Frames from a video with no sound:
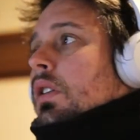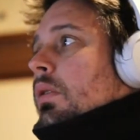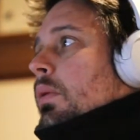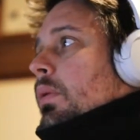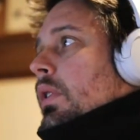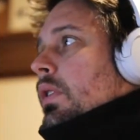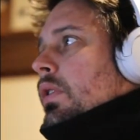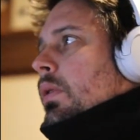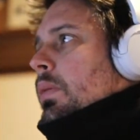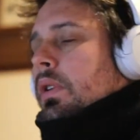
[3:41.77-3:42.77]
Let me bring this
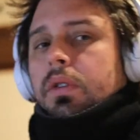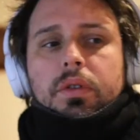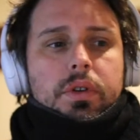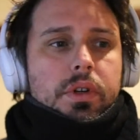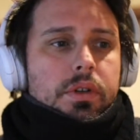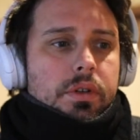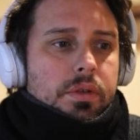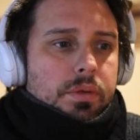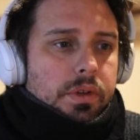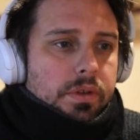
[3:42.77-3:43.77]
up here, hold on
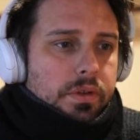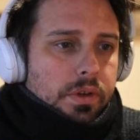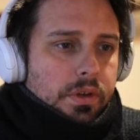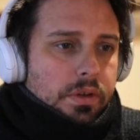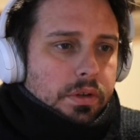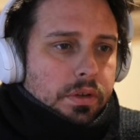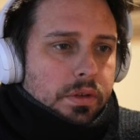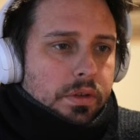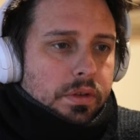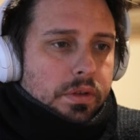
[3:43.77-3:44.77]
1
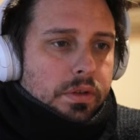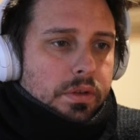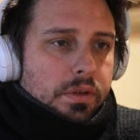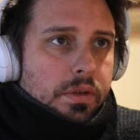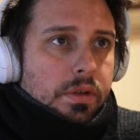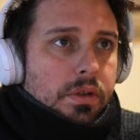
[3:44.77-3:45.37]
second.